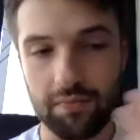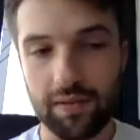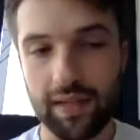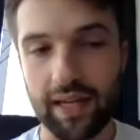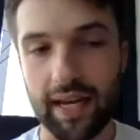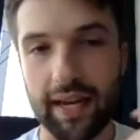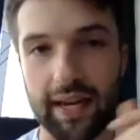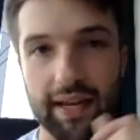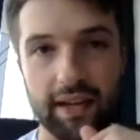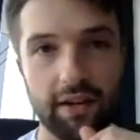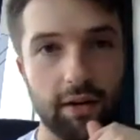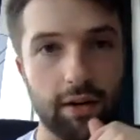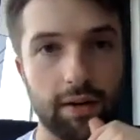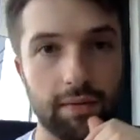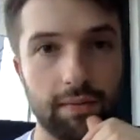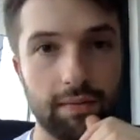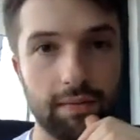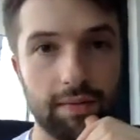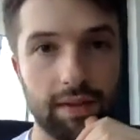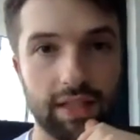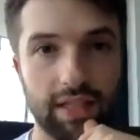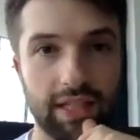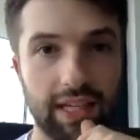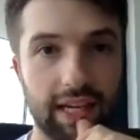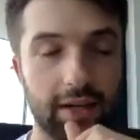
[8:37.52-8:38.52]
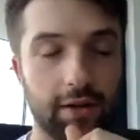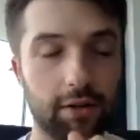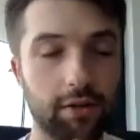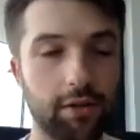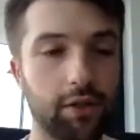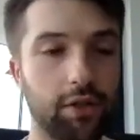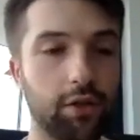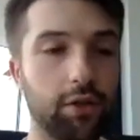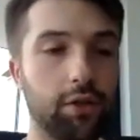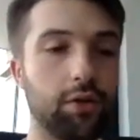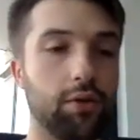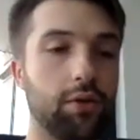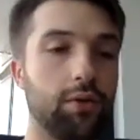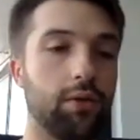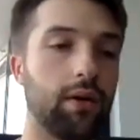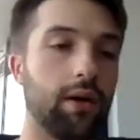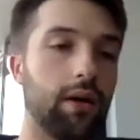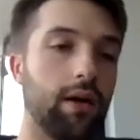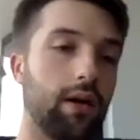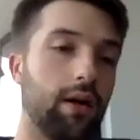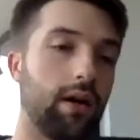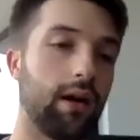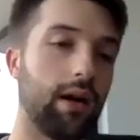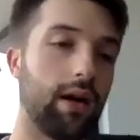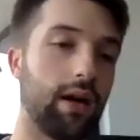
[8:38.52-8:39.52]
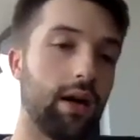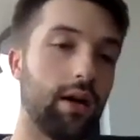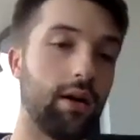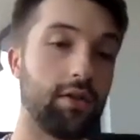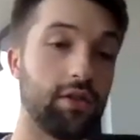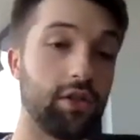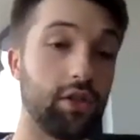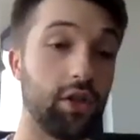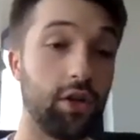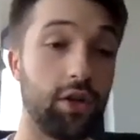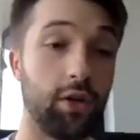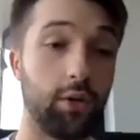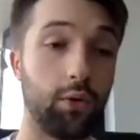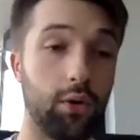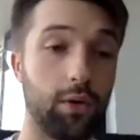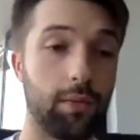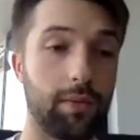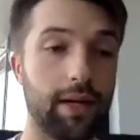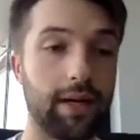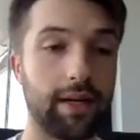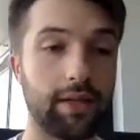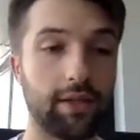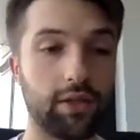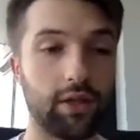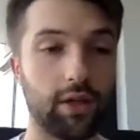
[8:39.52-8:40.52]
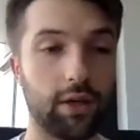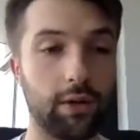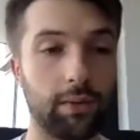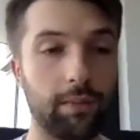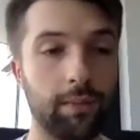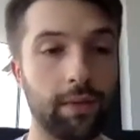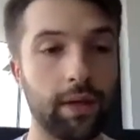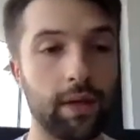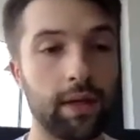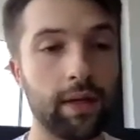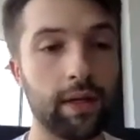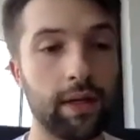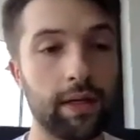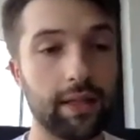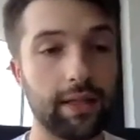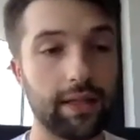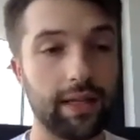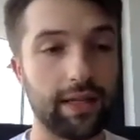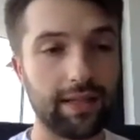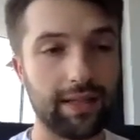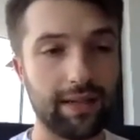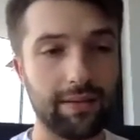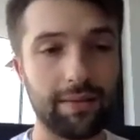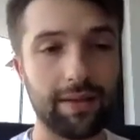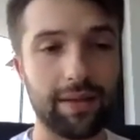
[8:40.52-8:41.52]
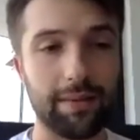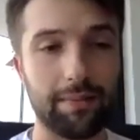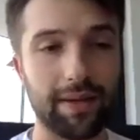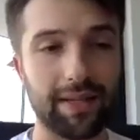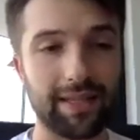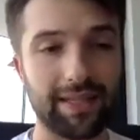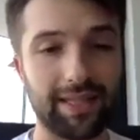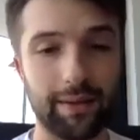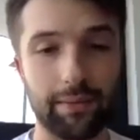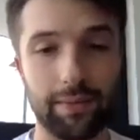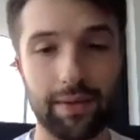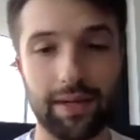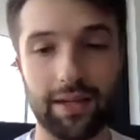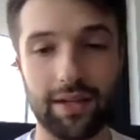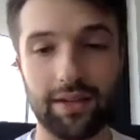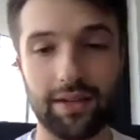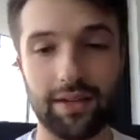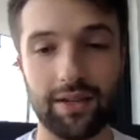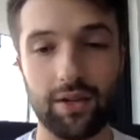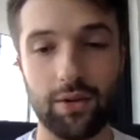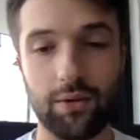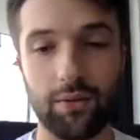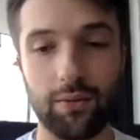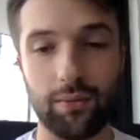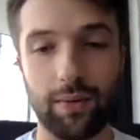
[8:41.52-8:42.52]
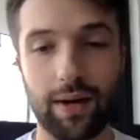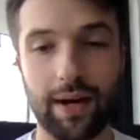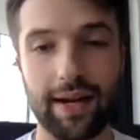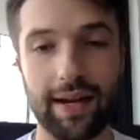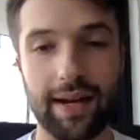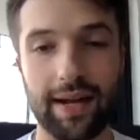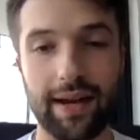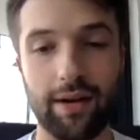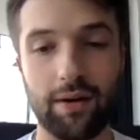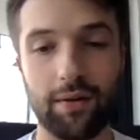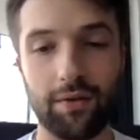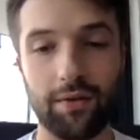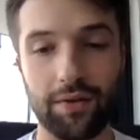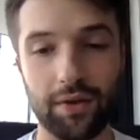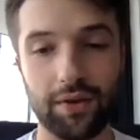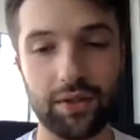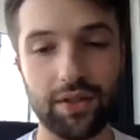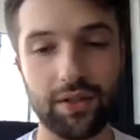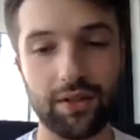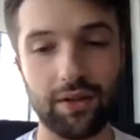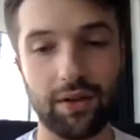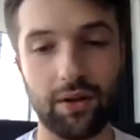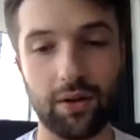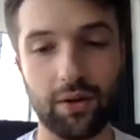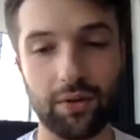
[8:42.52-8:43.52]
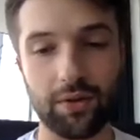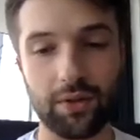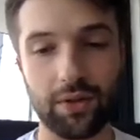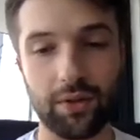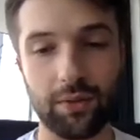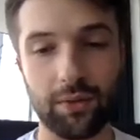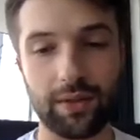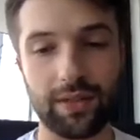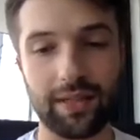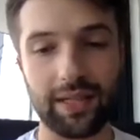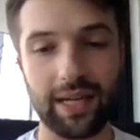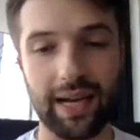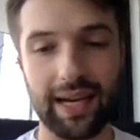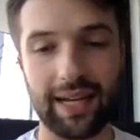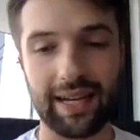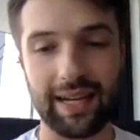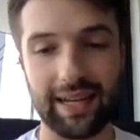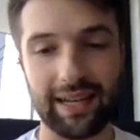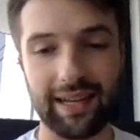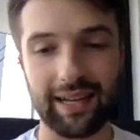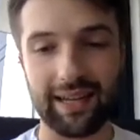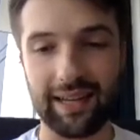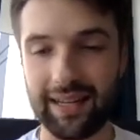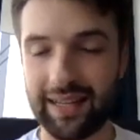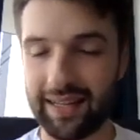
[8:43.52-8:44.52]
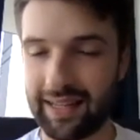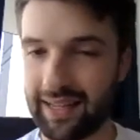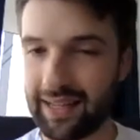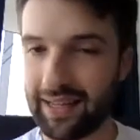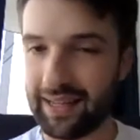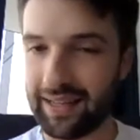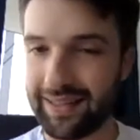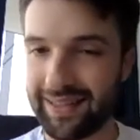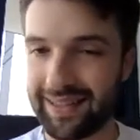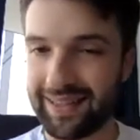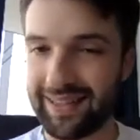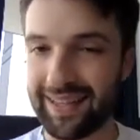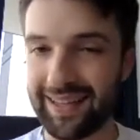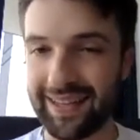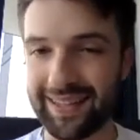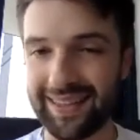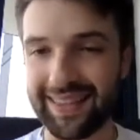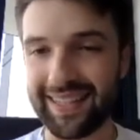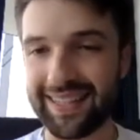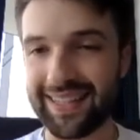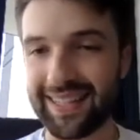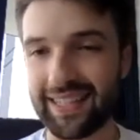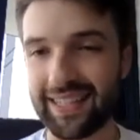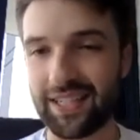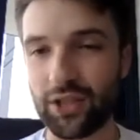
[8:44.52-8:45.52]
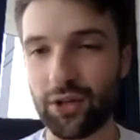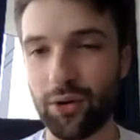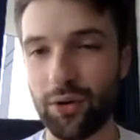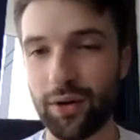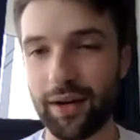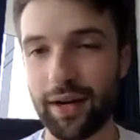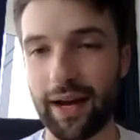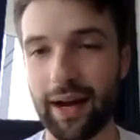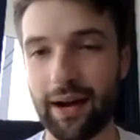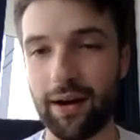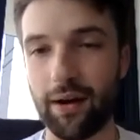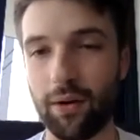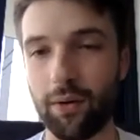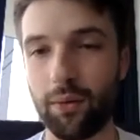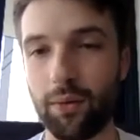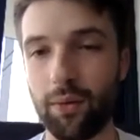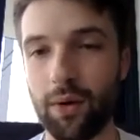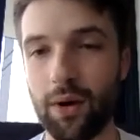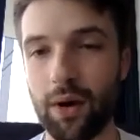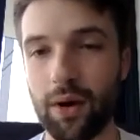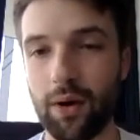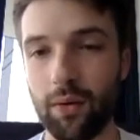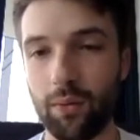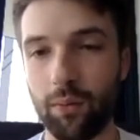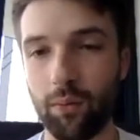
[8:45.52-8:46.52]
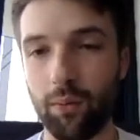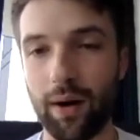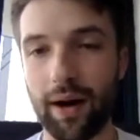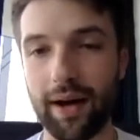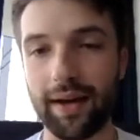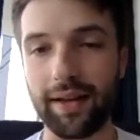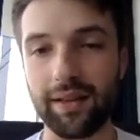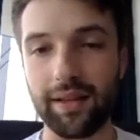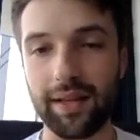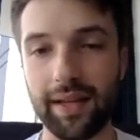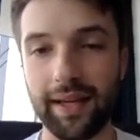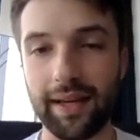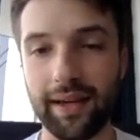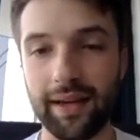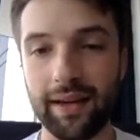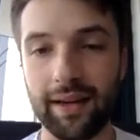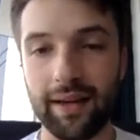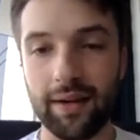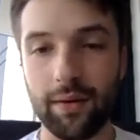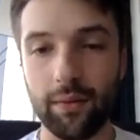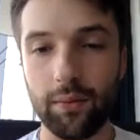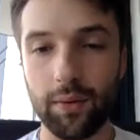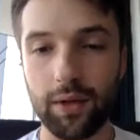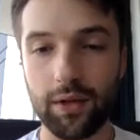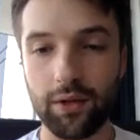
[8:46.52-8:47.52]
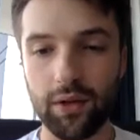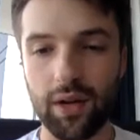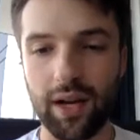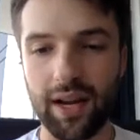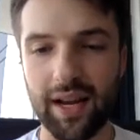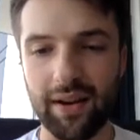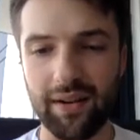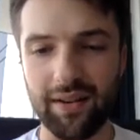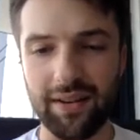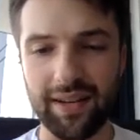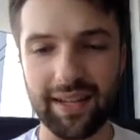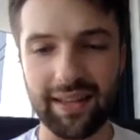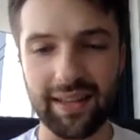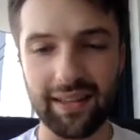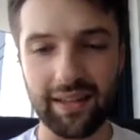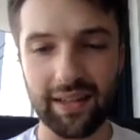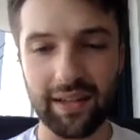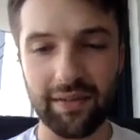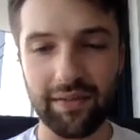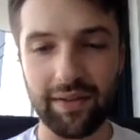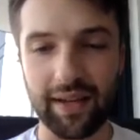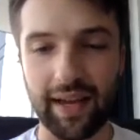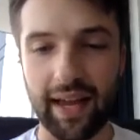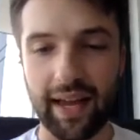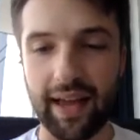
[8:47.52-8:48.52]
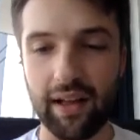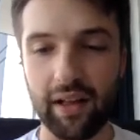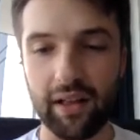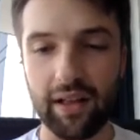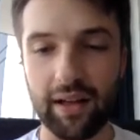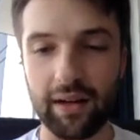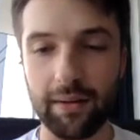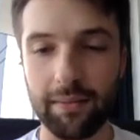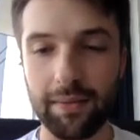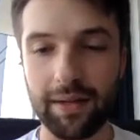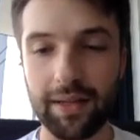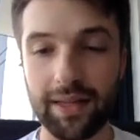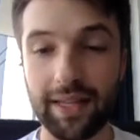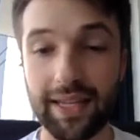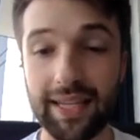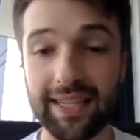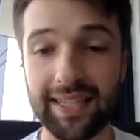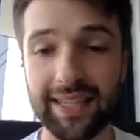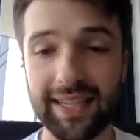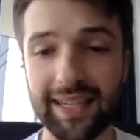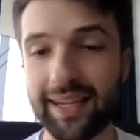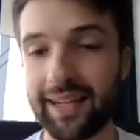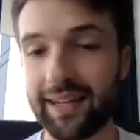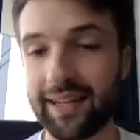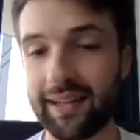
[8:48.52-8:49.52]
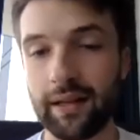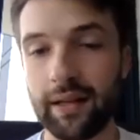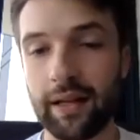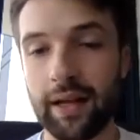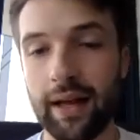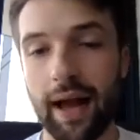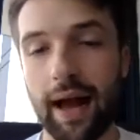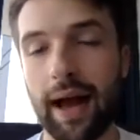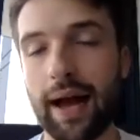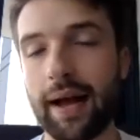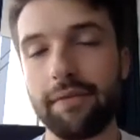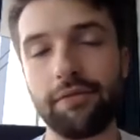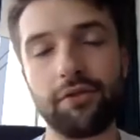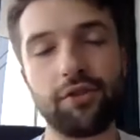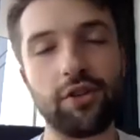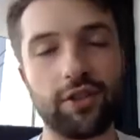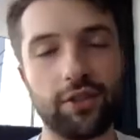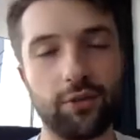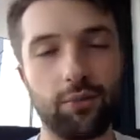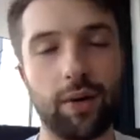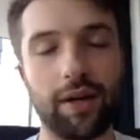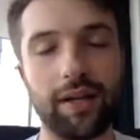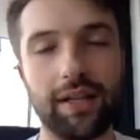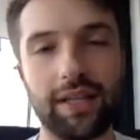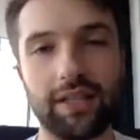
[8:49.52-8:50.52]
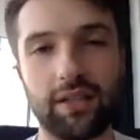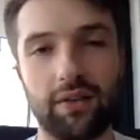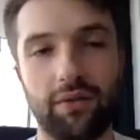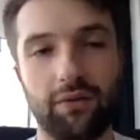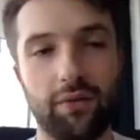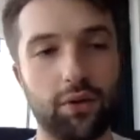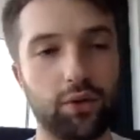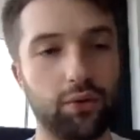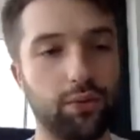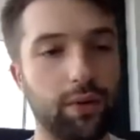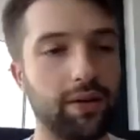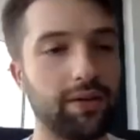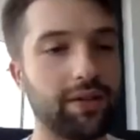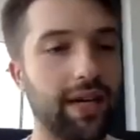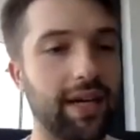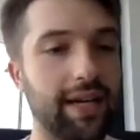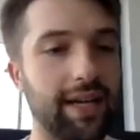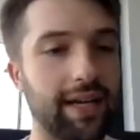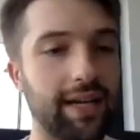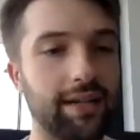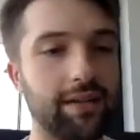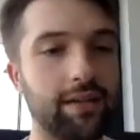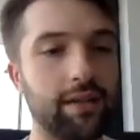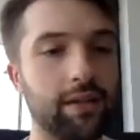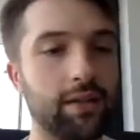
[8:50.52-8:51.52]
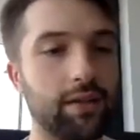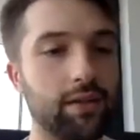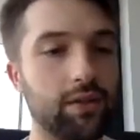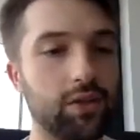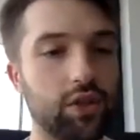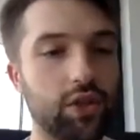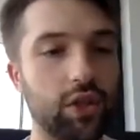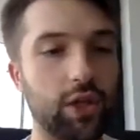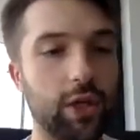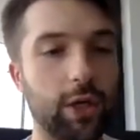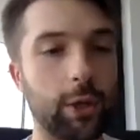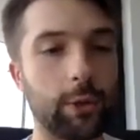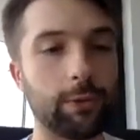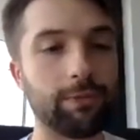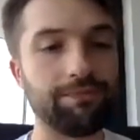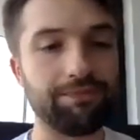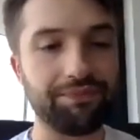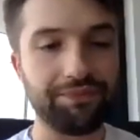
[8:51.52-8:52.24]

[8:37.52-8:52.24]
cater. Let's cater to our starting quarterback. So that's going to be the best thing we can do right now. There's also a tight end. I think they took out Wiley, which would irritate the living hell out of me. They didn't. I have Josh Wiley as a first-round tight end. So